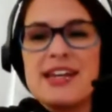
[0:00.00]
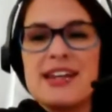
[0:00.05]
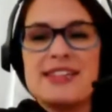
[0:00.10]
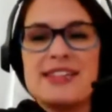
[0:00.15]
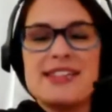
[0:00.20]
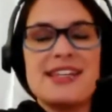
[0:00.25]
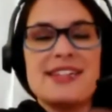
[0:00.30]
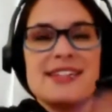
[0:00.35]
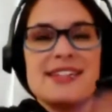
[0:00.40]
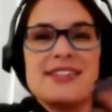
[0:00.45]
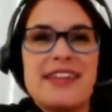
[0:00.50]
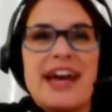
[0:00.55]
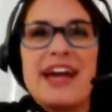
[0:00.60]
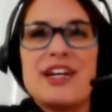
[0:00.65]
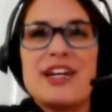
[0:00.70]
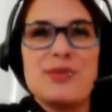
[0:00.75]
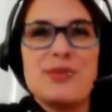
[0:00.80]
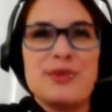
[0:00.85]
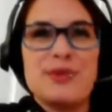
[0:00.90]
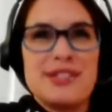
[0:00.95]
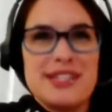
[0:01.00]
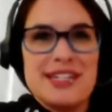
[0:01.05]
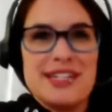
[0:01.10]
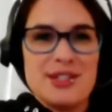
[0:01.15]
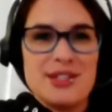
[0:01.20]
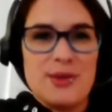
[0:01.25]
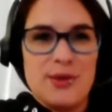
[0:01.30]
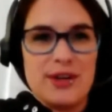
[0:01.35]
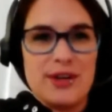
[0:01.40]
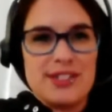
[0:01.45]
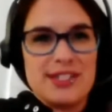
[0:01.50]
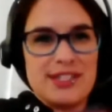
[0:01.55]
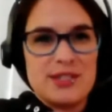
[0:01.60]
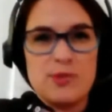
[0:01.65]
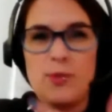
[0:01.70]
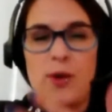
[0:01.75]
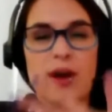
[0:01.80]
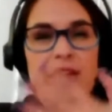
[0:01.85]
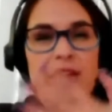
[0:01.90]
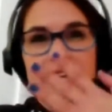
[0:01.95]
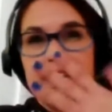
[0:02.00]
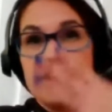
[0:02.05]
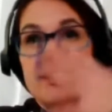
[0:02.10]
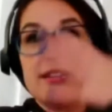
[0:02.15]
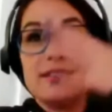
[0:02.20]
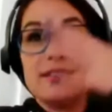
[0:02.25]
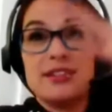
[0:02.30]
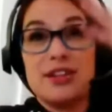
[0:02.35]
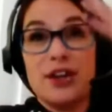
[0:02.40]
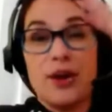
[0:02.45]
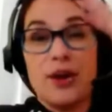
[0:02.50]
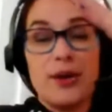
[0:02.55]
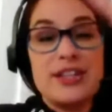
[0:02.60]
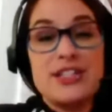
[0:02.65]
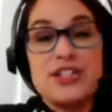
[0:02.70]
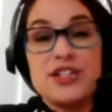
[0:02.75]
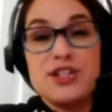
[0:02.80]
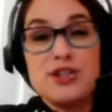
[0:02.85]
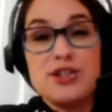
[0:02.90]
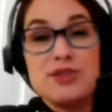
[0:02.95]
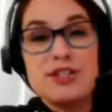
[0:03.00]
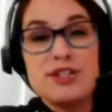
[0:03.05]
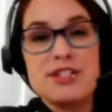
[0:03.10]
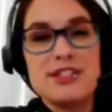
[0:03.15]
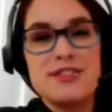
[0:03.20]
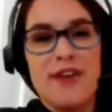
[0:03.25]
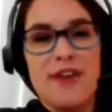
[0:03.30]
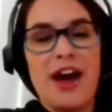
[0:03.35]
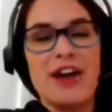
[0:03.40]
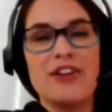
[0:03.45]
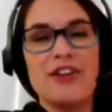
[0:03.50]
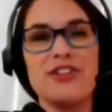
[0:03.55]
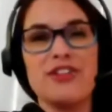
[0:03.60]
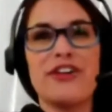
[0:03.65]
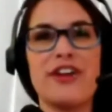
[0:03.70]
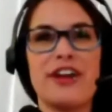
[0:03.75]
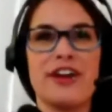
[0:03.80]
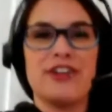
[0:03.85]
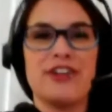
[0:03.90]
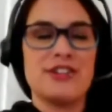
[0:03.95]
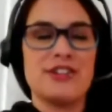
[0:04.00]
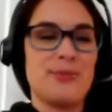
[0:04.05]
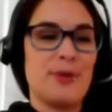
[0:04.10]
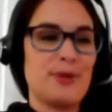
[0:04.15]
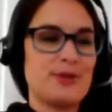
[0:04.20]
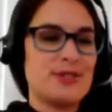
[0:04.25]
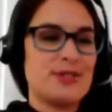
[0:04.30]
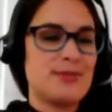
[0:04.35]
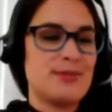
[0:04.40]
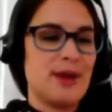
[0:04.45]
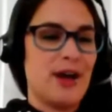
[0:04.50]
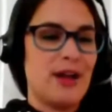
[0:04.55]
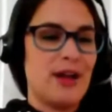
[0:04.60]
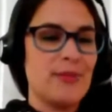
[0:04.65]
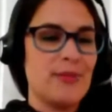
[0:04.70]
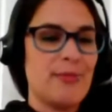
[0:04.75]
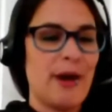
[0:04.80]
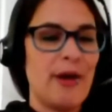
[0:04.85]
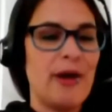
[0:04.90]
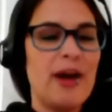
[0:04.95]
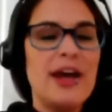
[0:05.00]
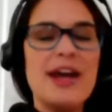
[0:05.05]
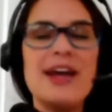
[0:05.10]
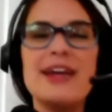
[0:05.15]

It's intellectual discourse. It's what, like, institutions of higher learning are supposed to be all about.